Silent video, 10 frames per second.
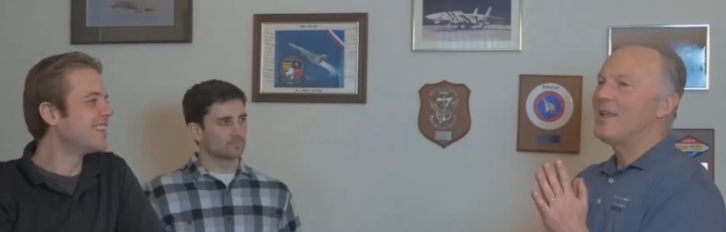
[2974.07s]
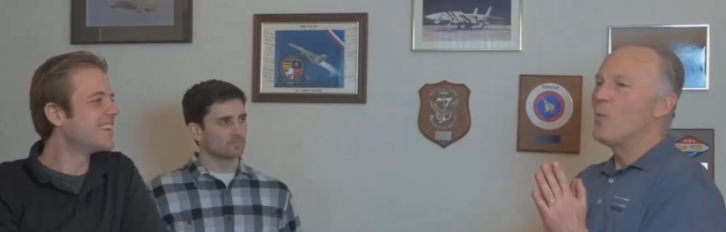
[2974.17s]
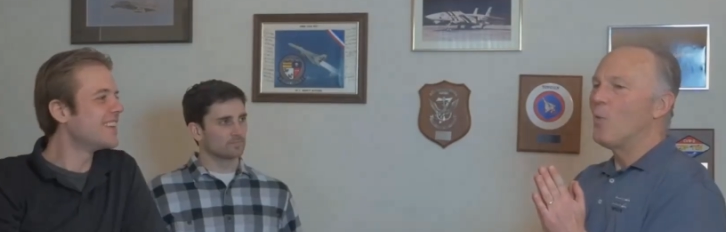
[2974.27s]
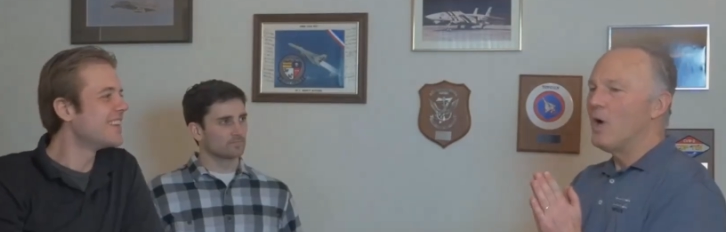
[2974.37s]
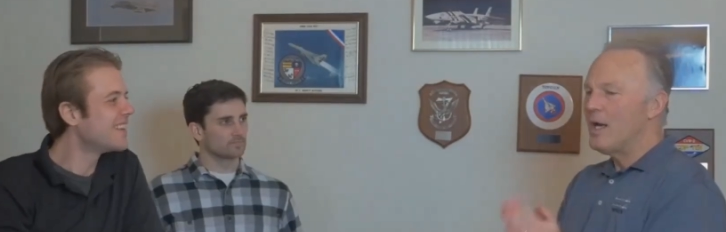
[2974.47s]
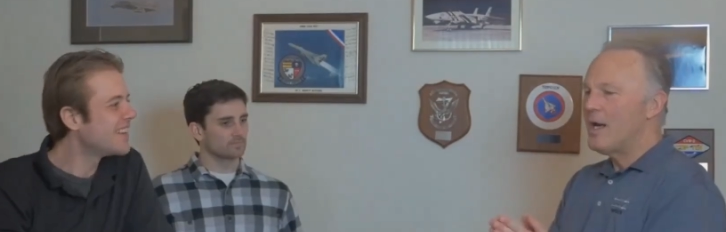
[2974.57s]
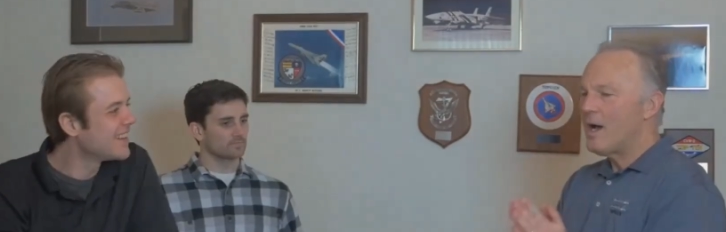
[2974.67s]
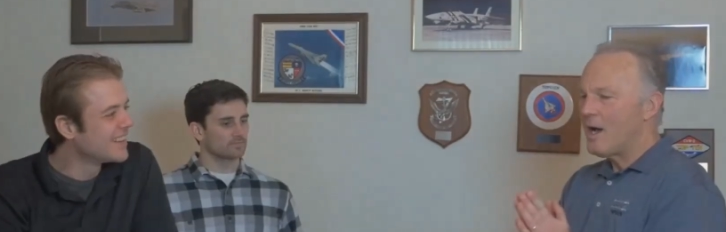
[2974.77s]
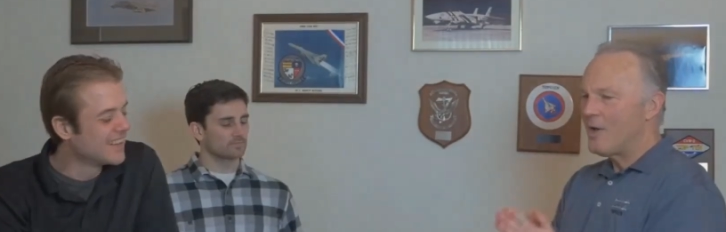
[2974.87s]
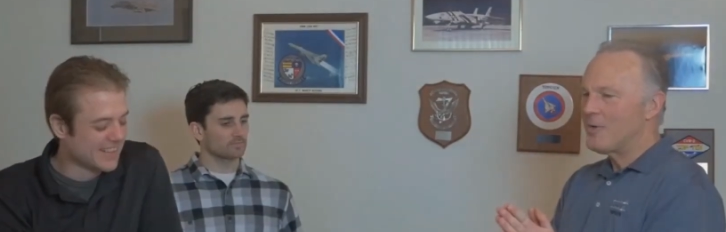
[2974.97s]
Speaker 1: the
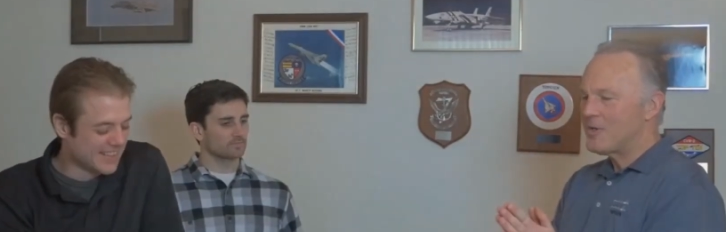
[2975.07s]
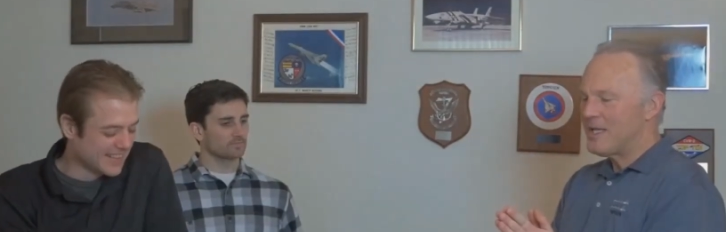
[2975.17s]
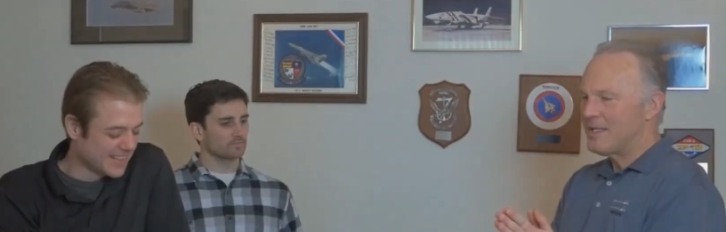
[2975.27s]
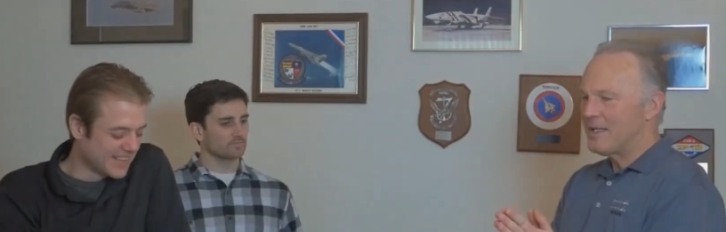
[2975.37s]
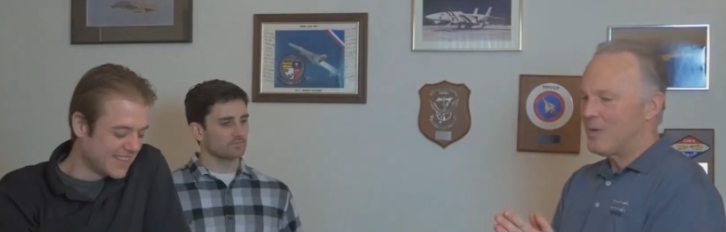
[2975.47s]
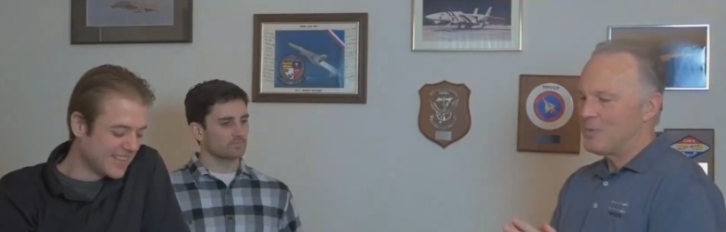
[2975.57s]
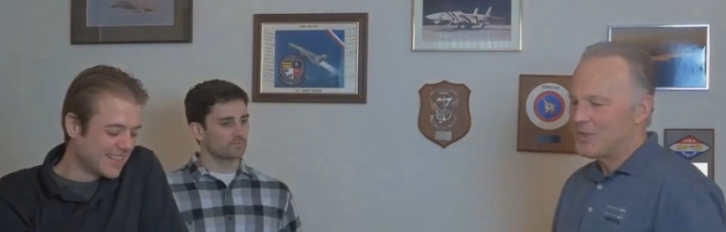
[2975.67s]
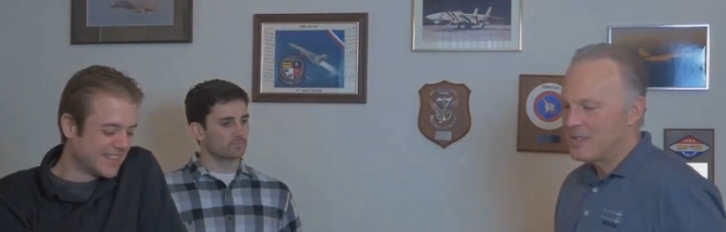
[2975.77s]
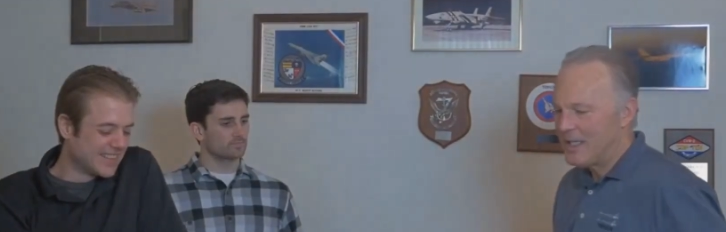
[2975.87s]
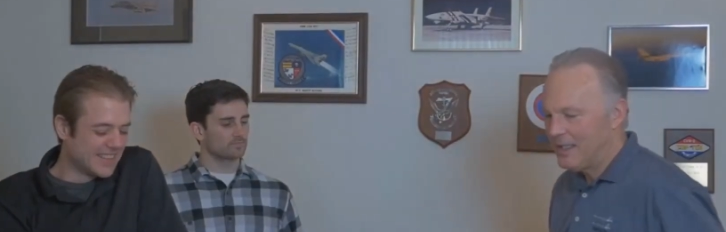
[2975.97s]
one other thing that I will
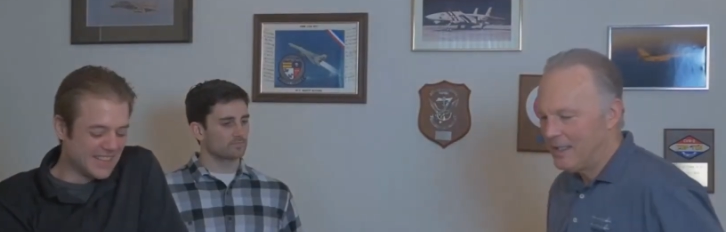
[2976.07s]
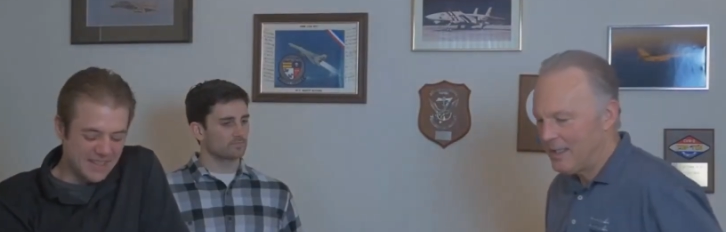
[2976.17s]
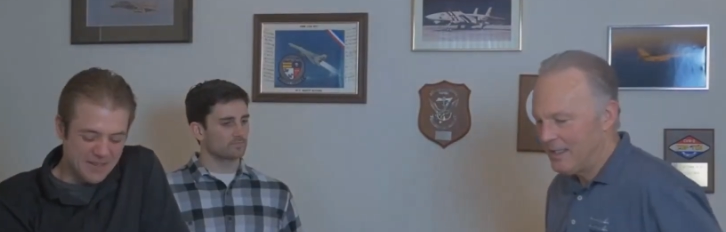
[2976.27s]
say,